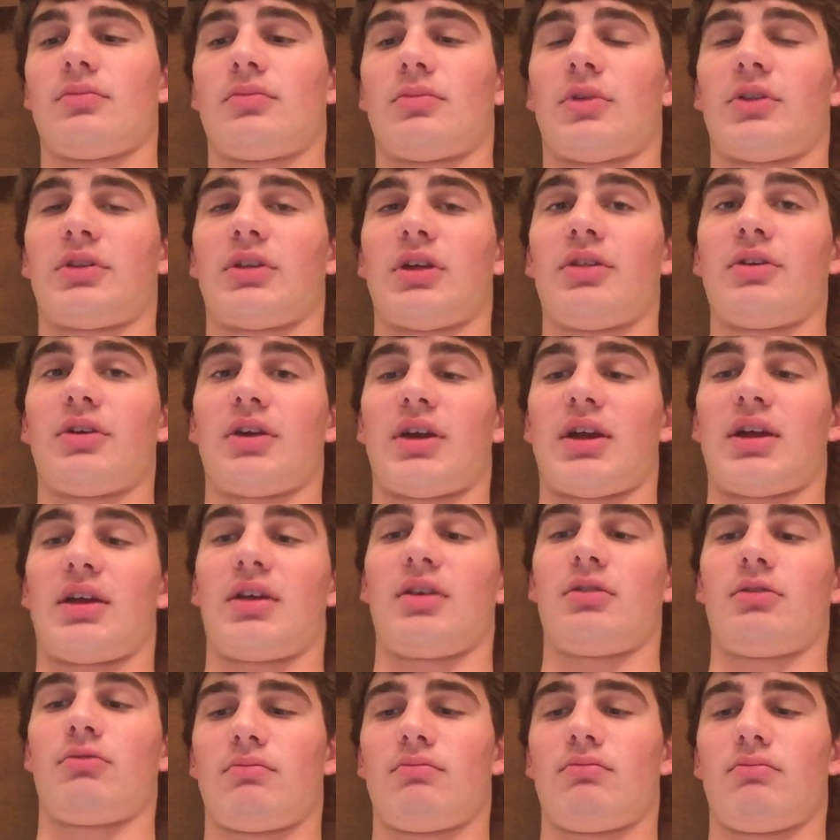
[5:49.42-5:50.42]
On the other
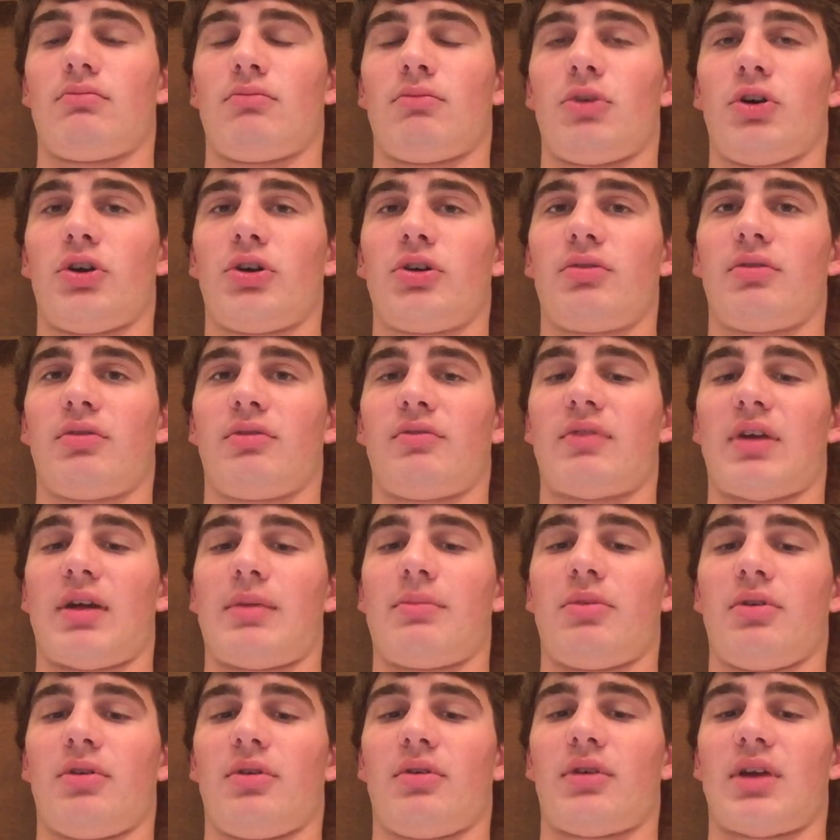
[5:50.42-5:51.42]
hand, mercury
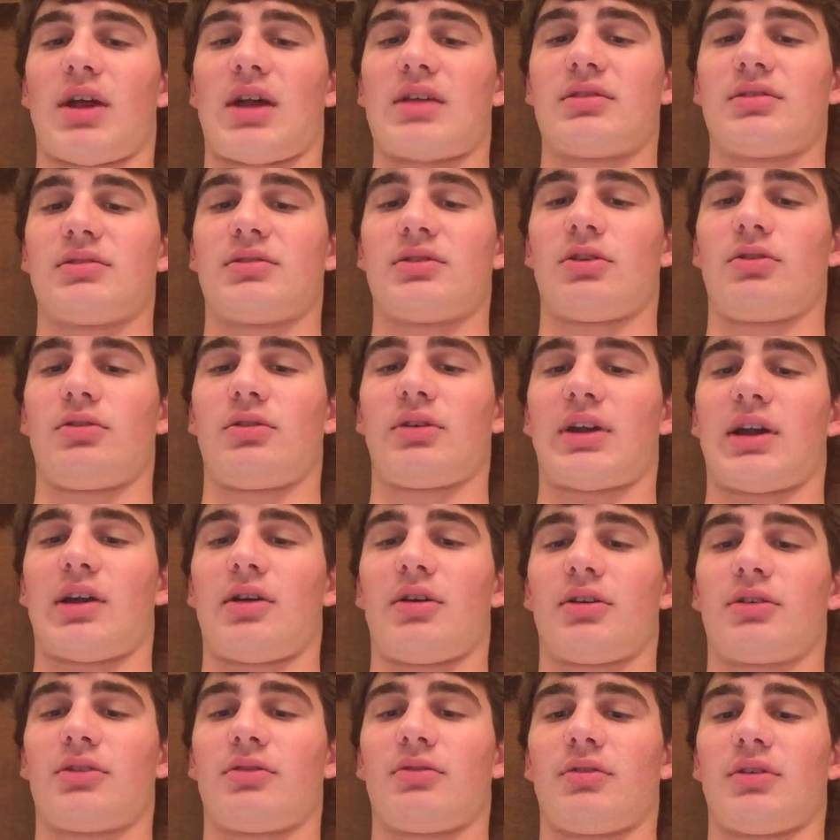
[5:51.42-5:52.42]
vapor has its own
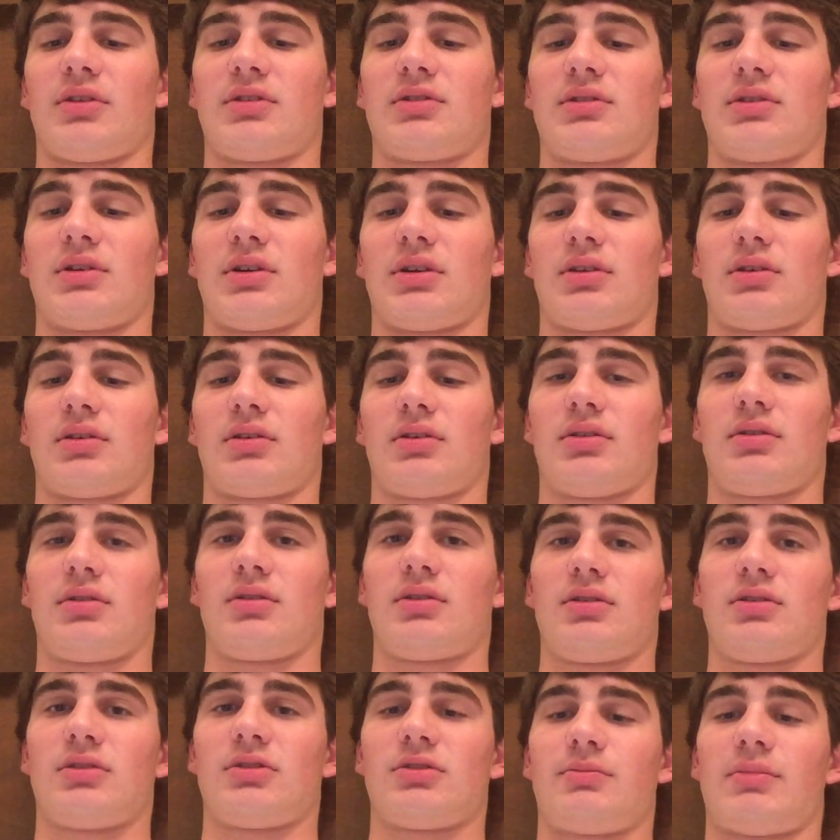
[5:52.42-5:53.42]
characteristic
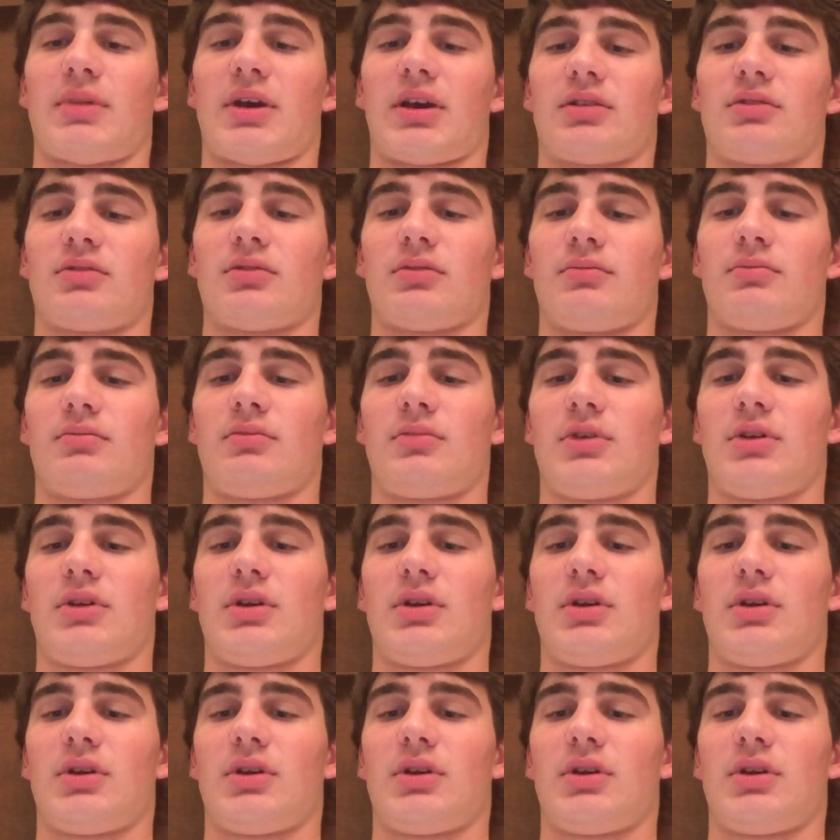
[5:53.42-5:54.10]
spectrum,